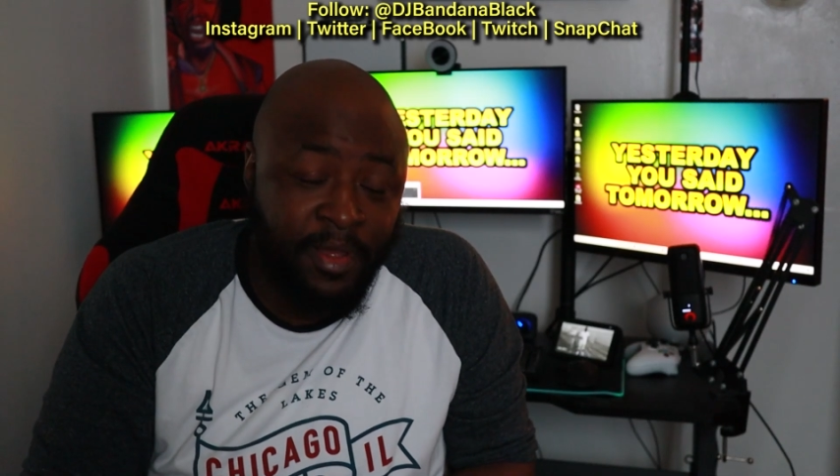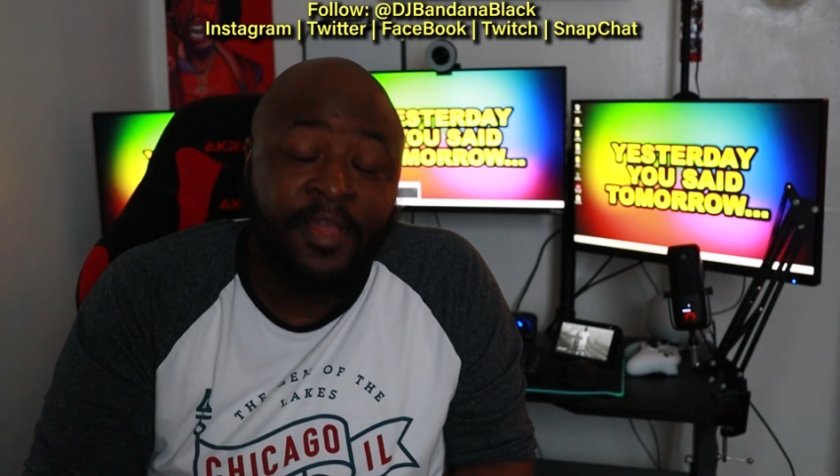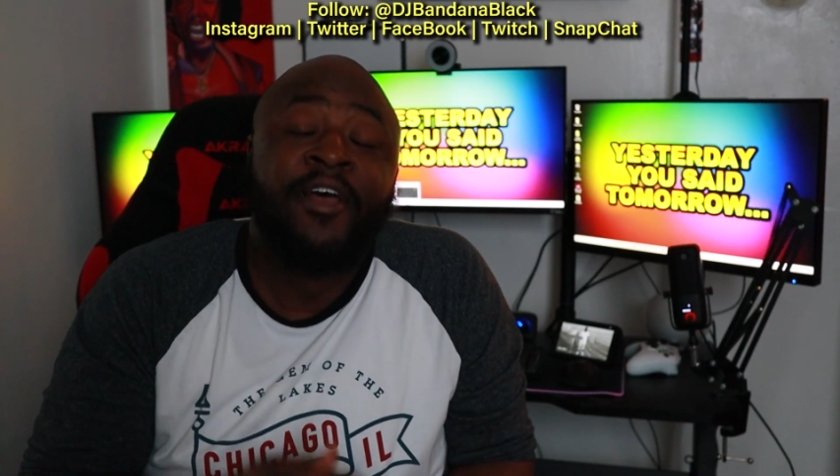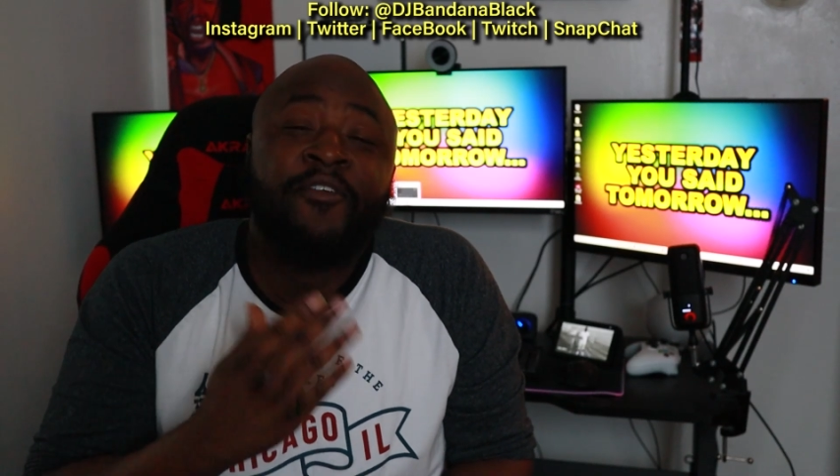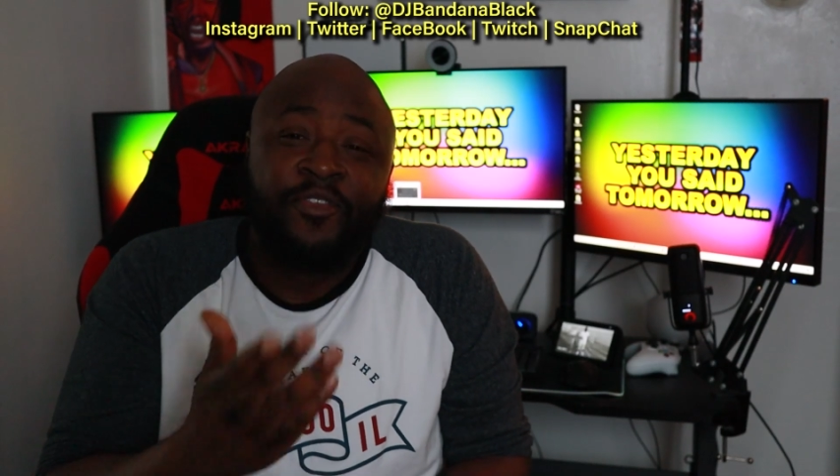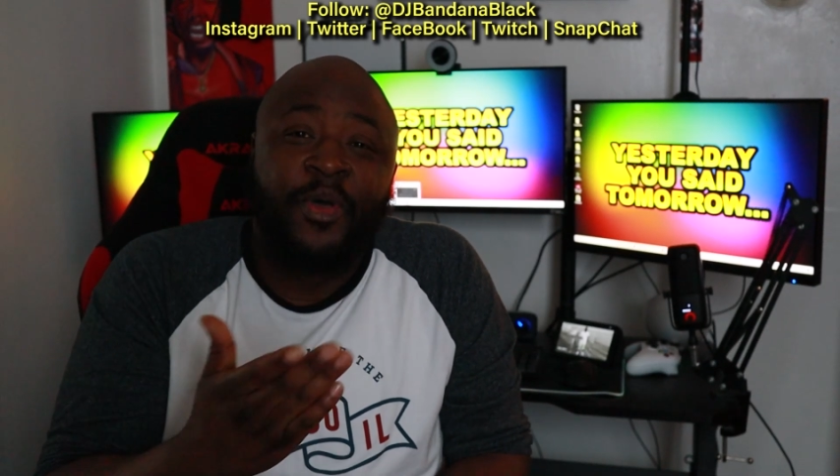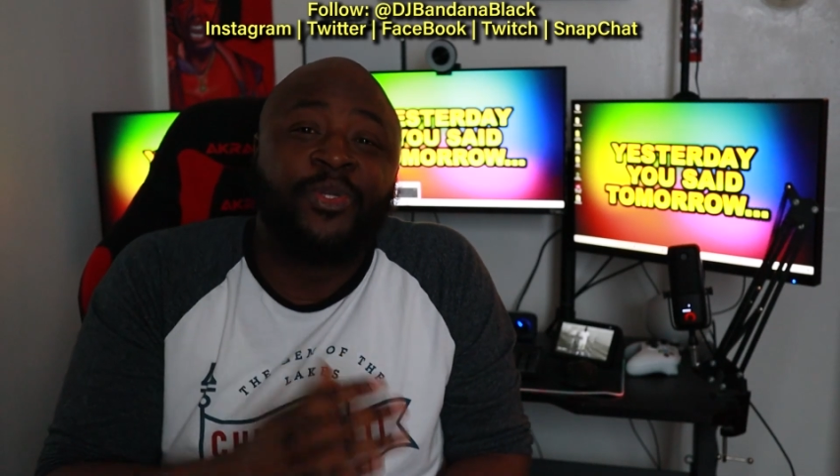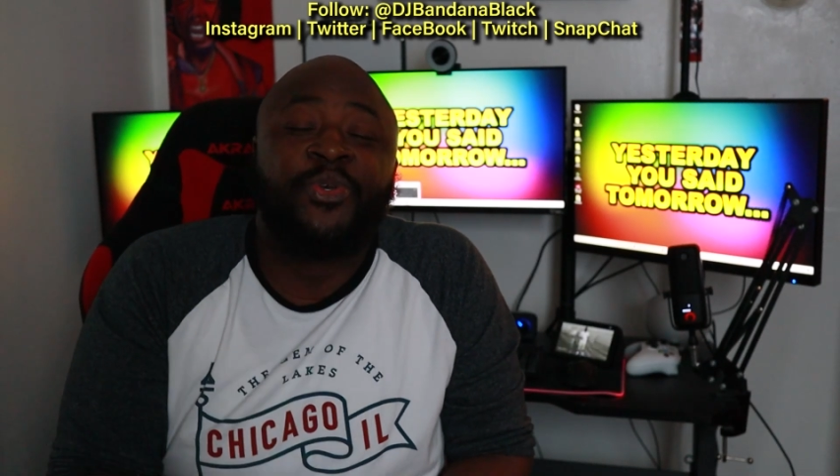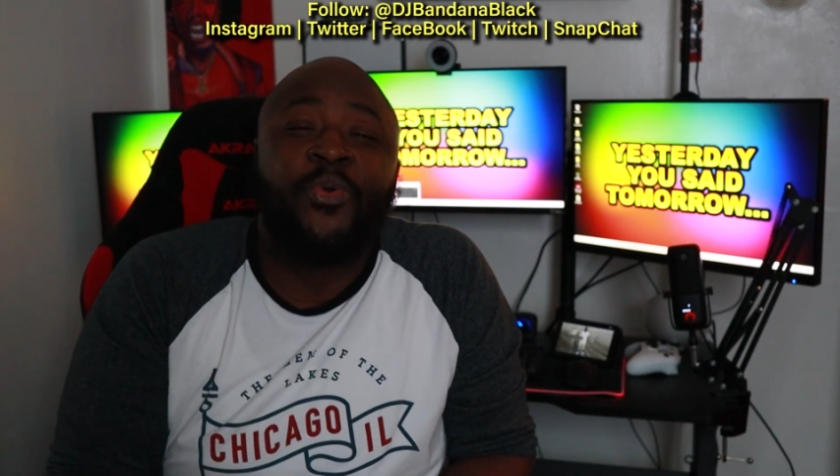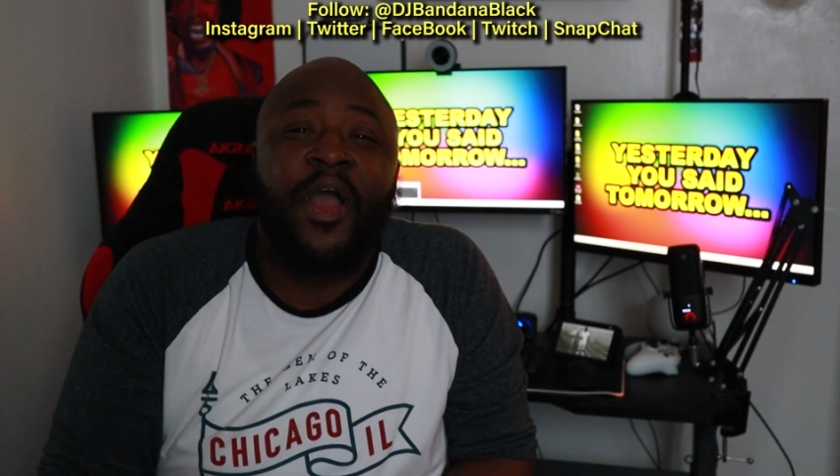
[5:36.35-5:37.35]
but for
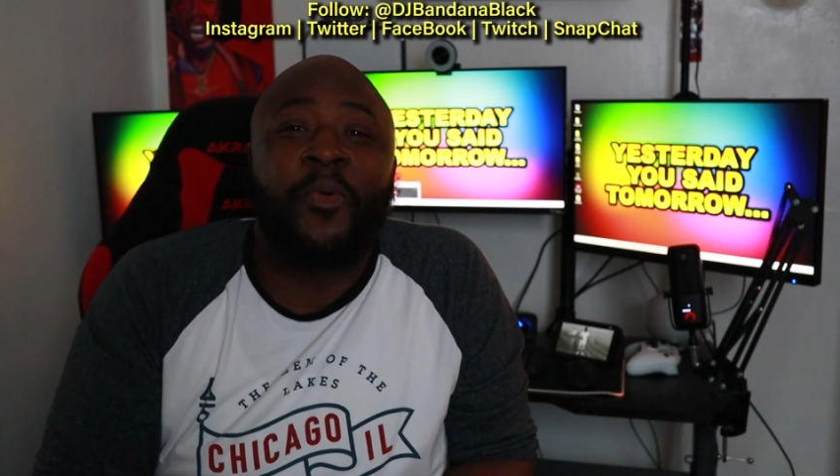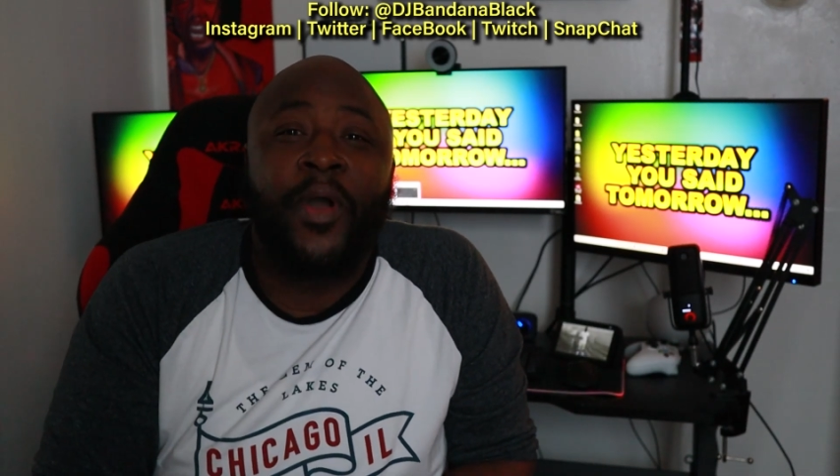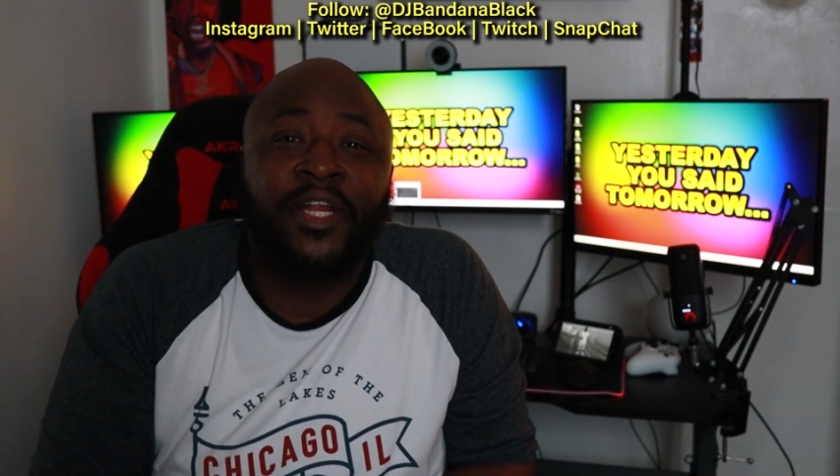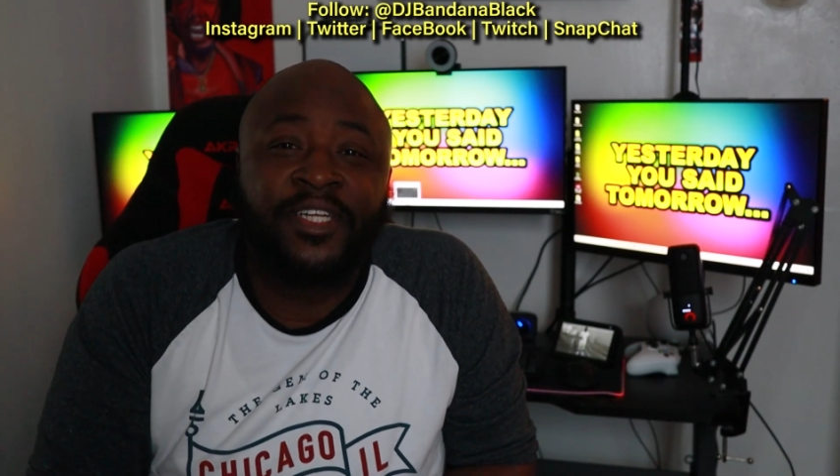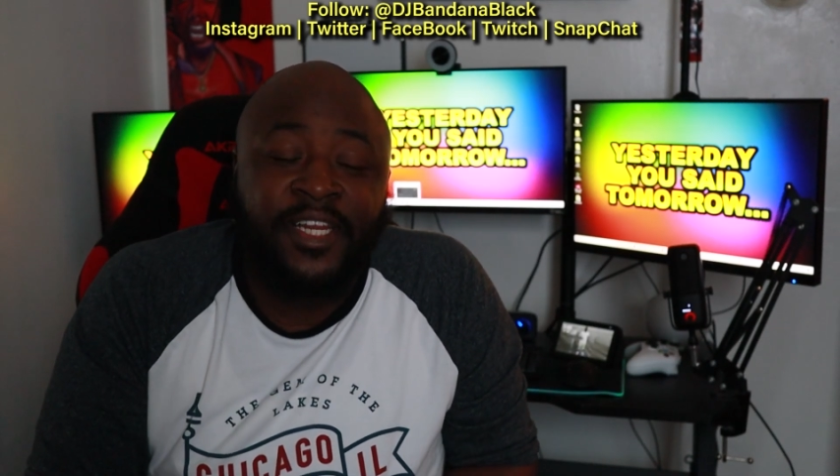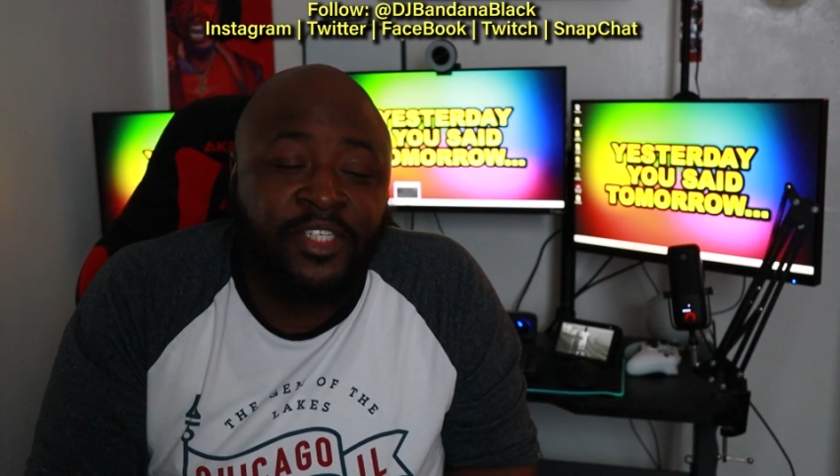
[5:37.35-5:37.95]
those of you who are watching,